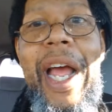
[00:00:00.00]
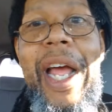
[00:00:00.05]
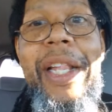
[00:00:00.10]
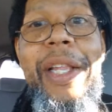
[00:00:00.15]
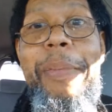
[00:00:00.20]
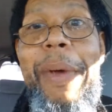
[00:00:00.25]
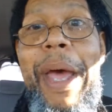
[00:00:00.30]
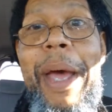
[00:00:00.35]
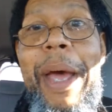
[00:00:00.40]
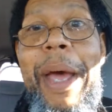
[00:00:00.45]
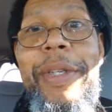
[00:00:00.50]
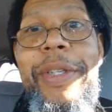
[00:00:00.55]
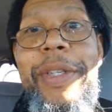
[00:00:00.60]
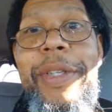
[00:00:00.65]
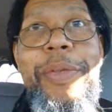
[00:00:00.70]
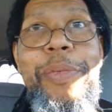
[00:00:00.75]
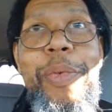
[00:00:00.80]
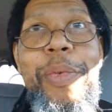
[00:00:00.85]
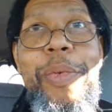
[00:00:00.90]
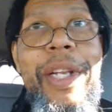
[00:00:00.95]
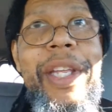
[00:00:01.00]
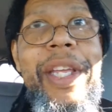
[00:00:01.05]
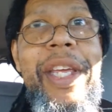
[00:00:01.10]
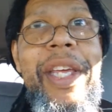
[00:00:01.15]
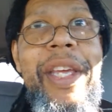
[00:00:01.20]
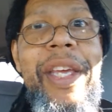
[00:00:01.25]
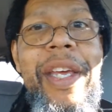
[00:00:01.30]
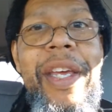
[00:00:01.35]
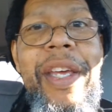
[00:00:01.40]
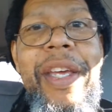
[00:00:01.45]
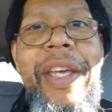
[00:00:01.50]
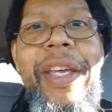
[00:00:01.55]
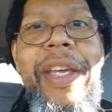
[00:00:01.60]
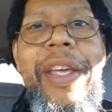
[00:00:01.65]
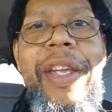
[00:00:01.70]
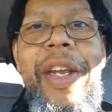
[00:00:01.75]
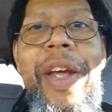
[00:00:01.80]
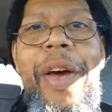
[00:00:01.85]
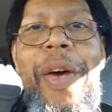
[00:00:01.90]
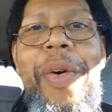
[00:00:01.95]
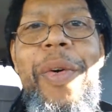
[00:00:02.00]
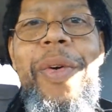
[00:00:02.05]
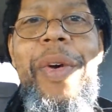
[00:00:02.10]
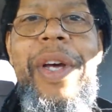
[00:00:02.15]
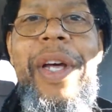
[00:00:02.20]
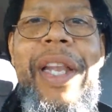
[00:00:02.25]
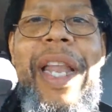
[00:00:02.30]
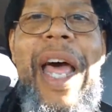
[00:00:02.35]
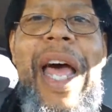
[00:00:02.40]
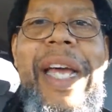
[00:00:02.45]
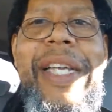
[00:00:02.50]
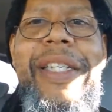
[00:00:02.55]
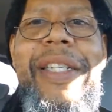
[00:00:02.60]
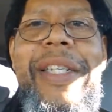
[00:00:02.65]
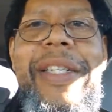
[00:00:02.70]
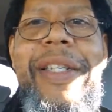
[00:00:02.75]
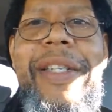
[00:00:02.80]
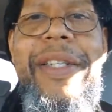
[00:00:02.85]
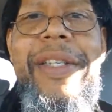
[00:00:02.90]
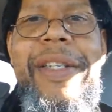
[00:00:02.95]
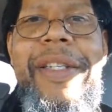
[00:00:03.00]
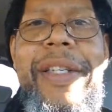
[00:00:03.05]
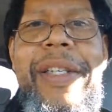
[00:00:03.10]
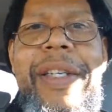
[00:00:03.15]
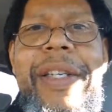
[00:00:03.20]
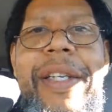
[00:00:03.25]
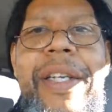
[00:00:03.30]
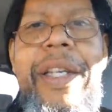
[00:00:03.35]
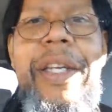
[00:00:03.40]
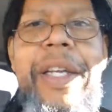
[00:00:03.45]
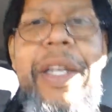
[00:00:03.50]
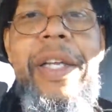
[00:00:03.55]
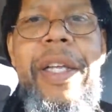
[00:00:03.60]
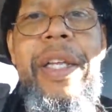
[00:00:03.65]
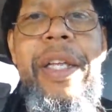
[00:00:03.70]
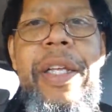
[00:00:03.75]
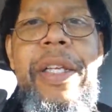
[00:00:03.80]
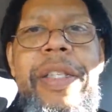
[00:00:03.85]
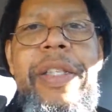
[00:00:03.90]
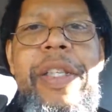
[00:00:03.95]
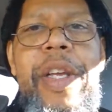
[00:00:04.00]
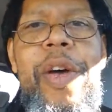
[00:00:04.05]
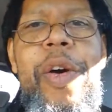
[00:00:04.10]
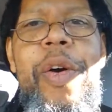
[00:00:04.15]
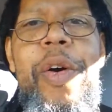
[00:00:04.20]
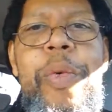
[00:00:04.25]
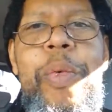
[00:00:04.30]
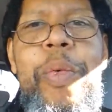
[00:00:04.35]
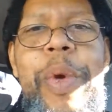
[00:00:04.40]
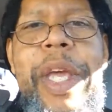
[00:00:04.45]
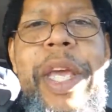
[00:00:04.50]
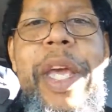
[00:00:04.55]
the Baptist really Elijah? So we